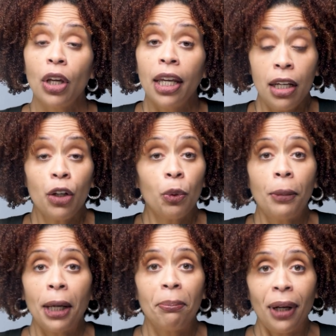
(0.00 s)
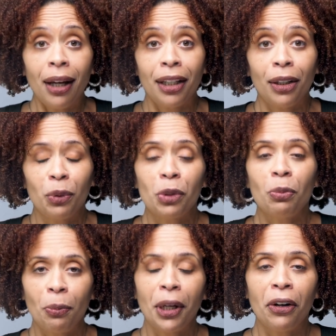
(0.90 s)
And here my body was
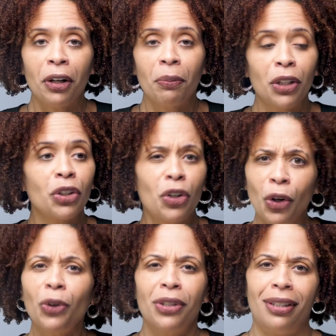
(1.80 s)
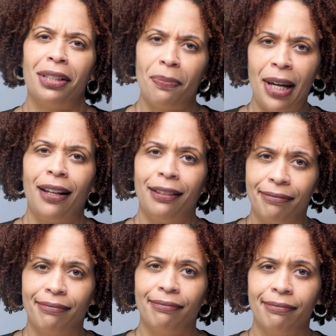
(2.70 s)
preparing me to nurse this man.
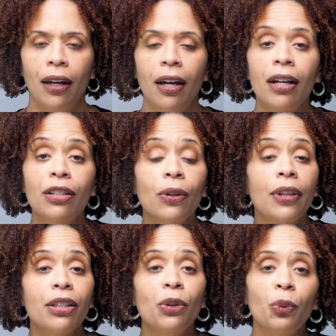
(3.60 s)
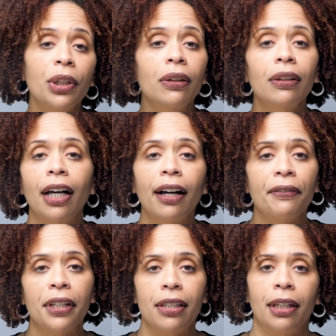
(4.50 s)
So that's a real
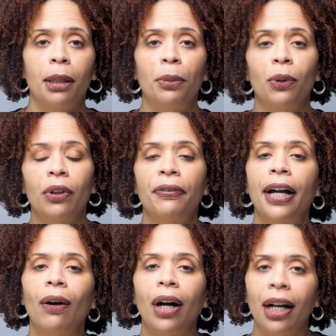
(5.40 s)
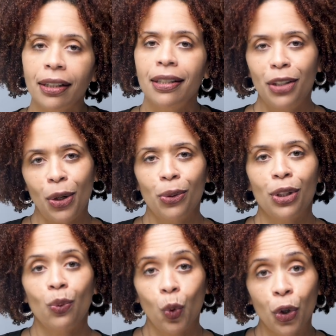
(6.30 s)
live example of how
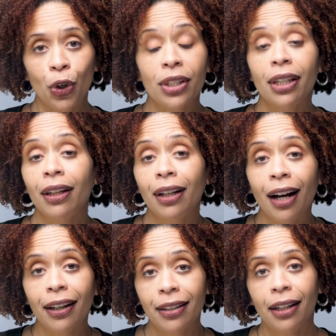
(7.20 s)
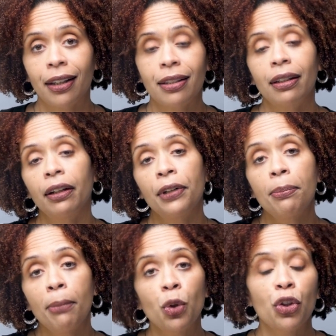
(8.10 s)
oxytocin works in the context of
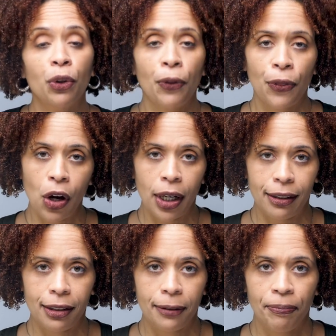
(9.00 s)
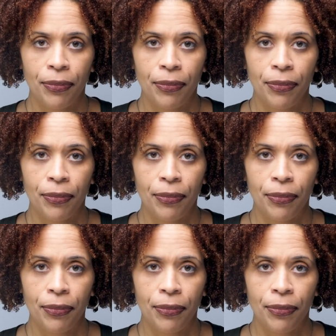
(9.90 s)
emotional thoughts.